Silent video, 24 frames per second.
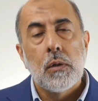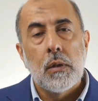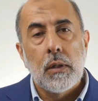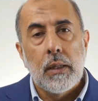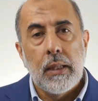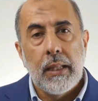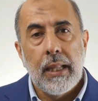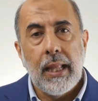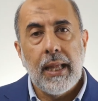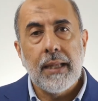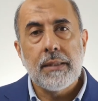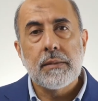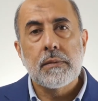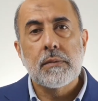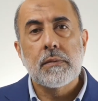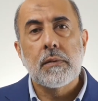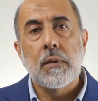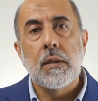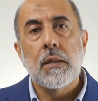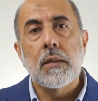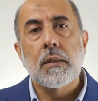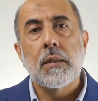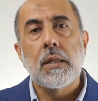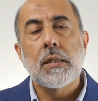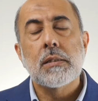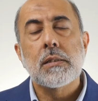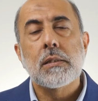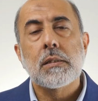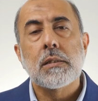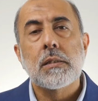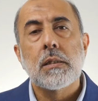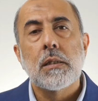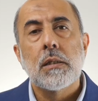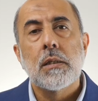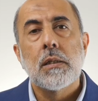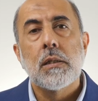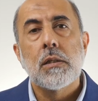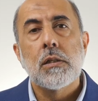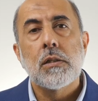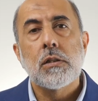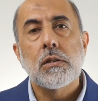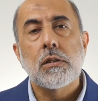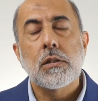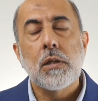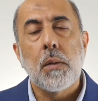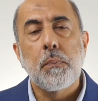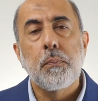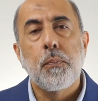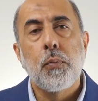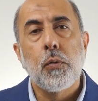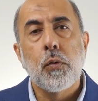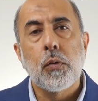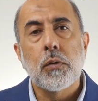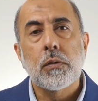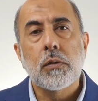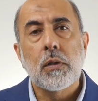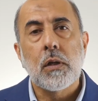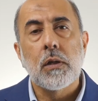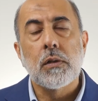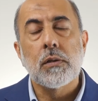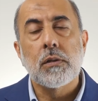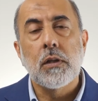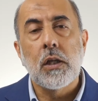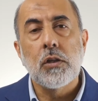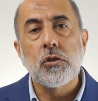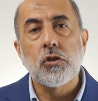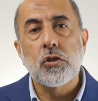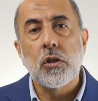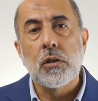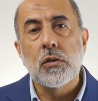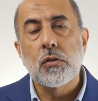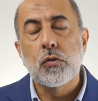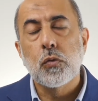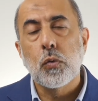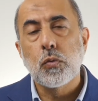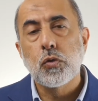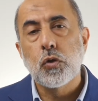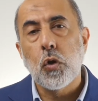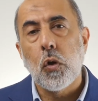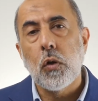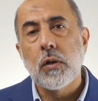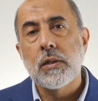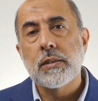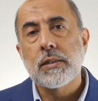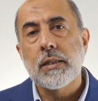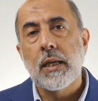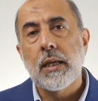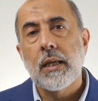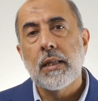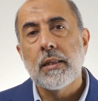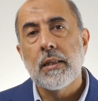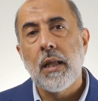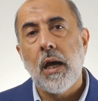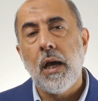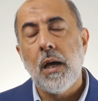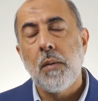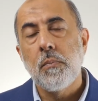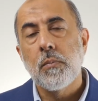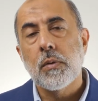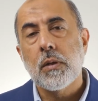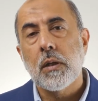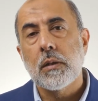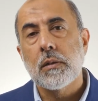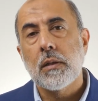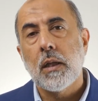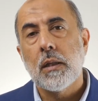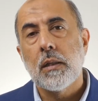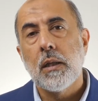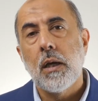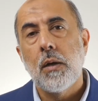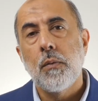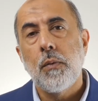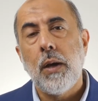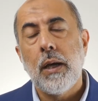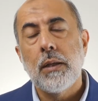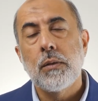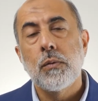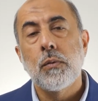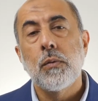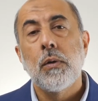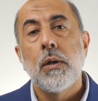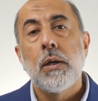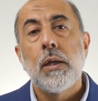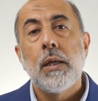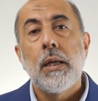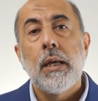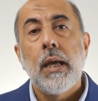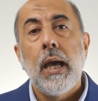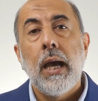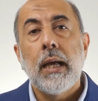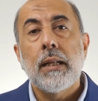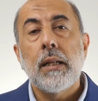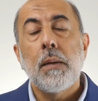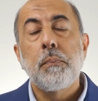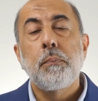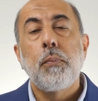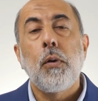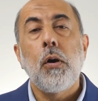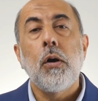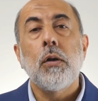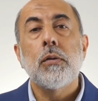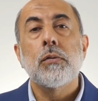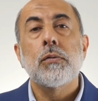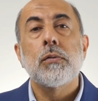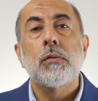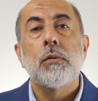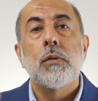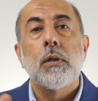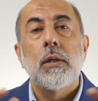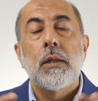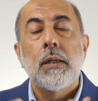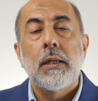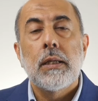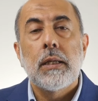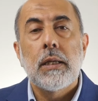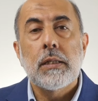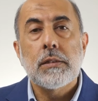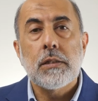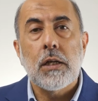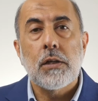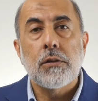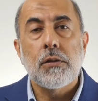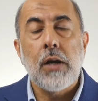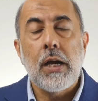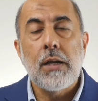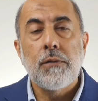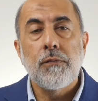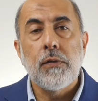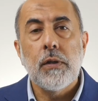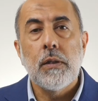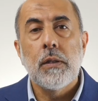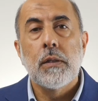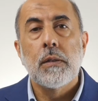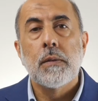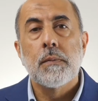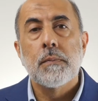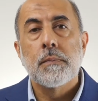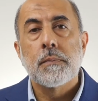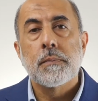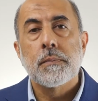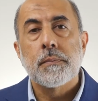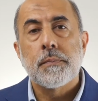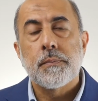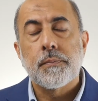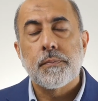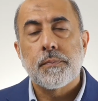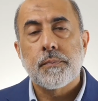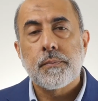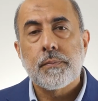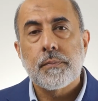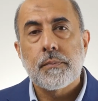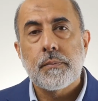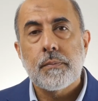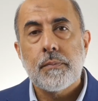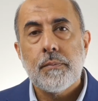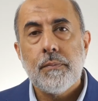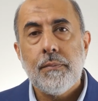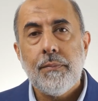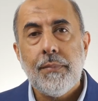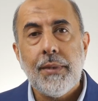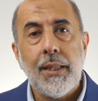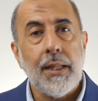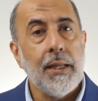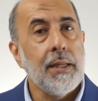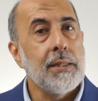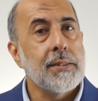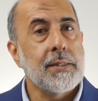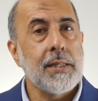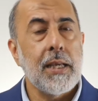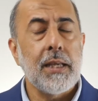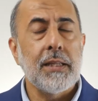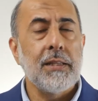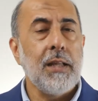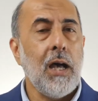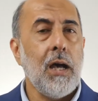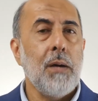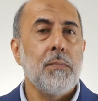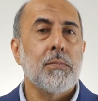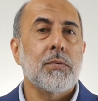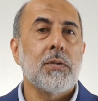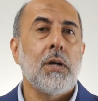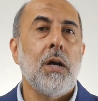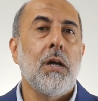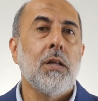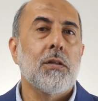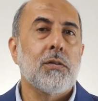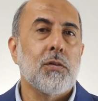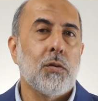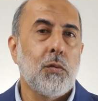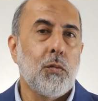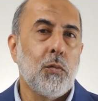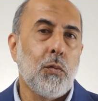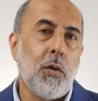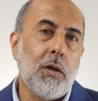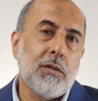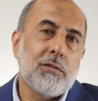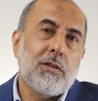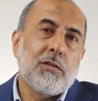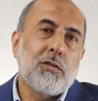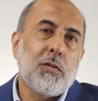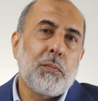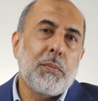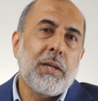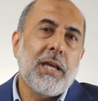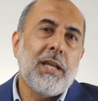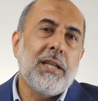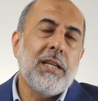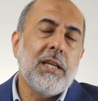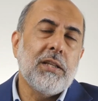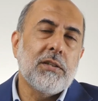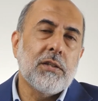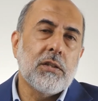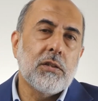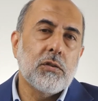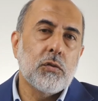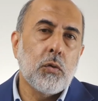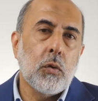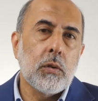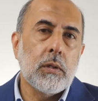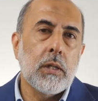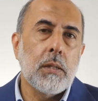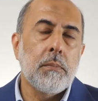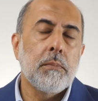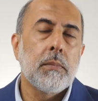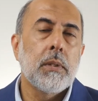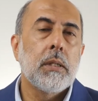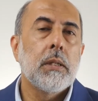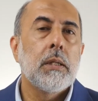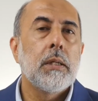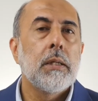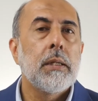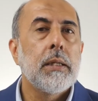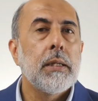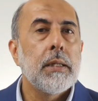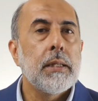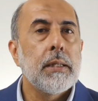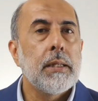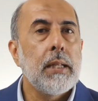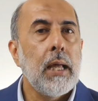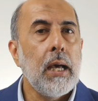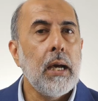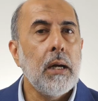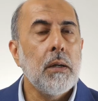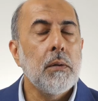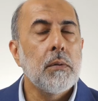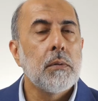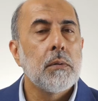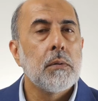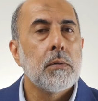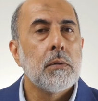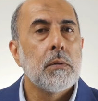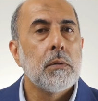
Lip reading: led this support contingent to join Sayyidina Amr radiallahu anhu, and upon his arrival, Sayyidina Amr, who wanted to be a leader, told him, now,